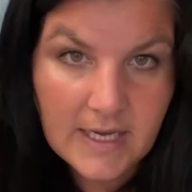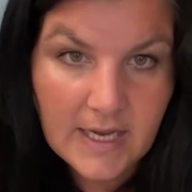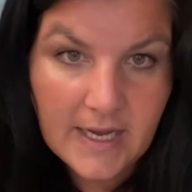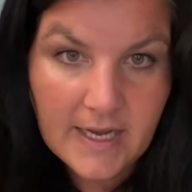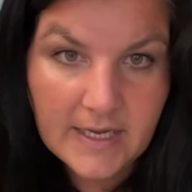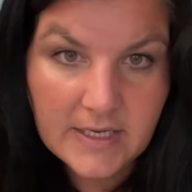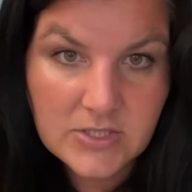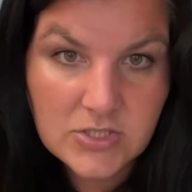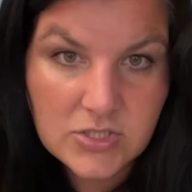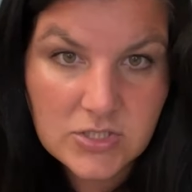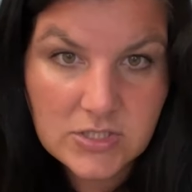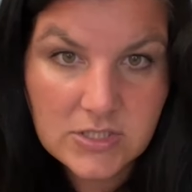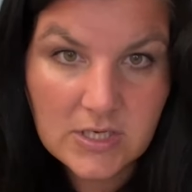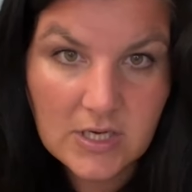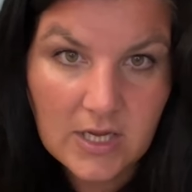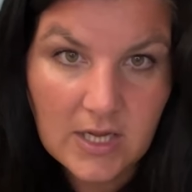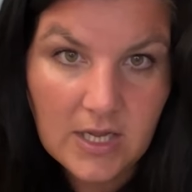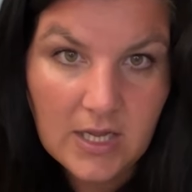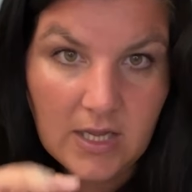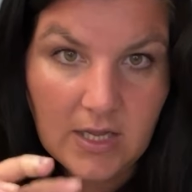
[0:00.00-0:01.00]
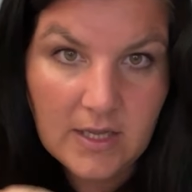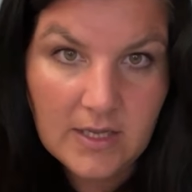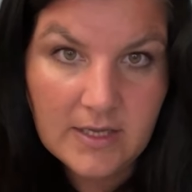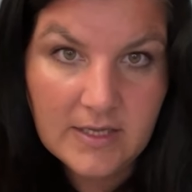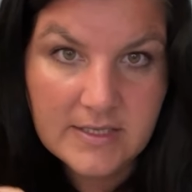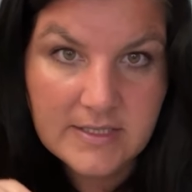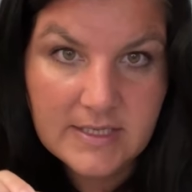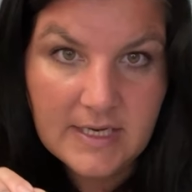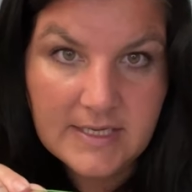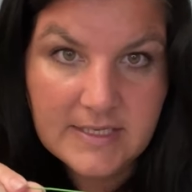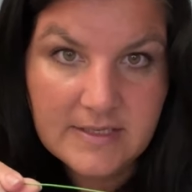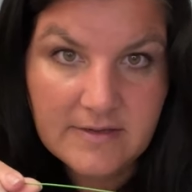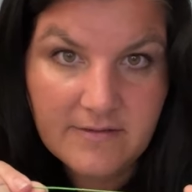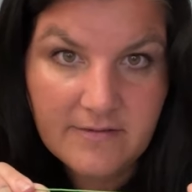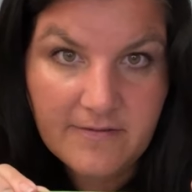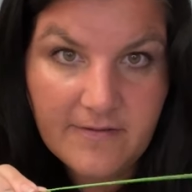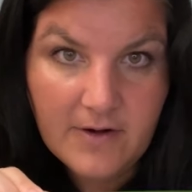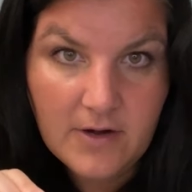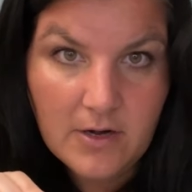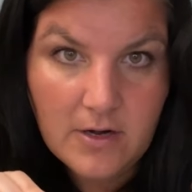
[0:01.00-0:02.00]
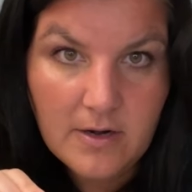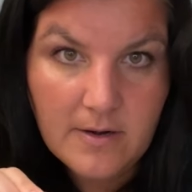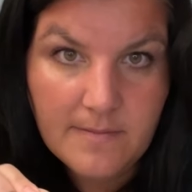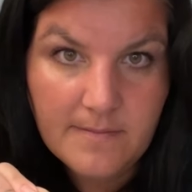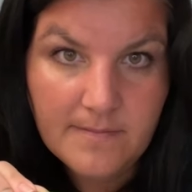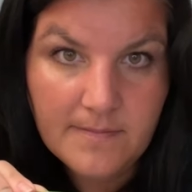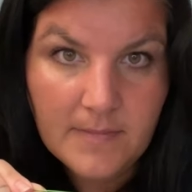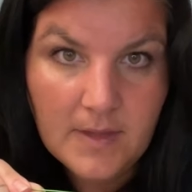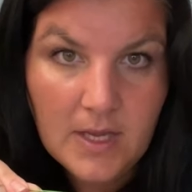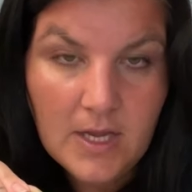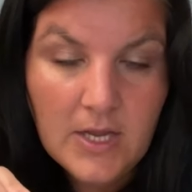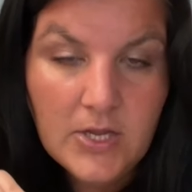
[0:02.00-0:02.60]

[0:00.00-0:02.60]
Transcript: gauge is nice and firm.